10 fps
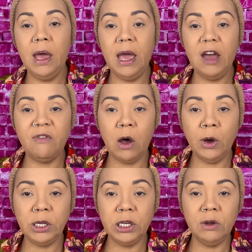If I hold it
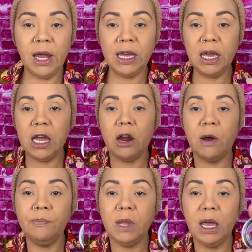to you like here
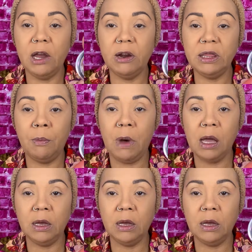at the bottom,